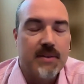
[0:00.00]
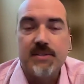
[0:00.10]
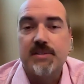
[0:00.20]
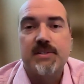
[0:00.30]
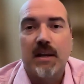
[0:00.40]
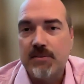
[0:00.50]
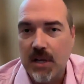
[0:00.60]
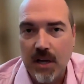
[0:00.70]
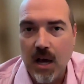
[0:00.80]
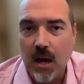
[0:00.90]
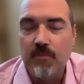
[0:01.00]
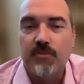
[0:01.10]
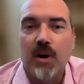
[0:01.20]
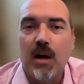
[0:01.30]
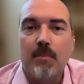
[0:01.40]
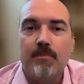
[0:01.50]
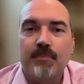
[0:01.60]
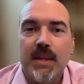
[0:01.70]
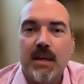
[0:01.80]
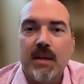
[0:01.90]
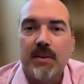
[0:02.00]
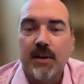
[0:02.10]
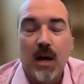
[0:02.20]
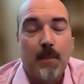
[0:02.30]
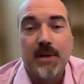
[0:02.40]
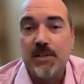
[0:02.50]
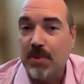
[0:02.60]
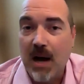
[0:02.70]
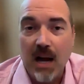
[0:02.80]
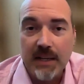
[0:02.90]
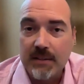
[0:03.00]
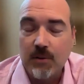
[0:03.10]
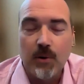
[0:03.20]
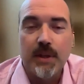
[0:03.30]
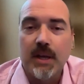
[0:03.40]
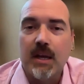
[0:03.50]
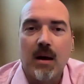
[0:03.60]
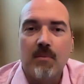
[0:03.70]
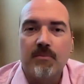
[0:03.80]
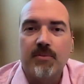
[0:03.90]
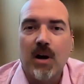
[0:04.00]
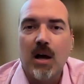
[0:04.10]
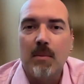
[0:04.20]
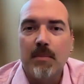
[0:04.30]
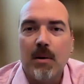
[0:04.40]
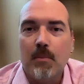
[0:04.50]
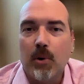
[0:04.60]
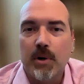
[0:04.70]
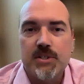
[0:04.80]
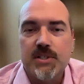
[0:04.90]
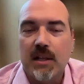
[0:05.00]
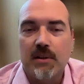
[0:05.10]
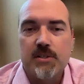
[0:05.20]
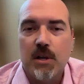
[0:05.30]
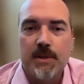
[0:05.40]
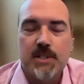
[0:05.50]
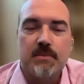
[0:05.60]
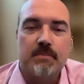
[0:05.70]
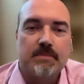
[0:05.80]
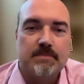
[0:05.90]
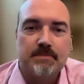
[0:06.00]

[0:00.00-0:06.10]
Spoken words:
these incentives can come from the company's pocket, or they can come from a mortgage seller's commission.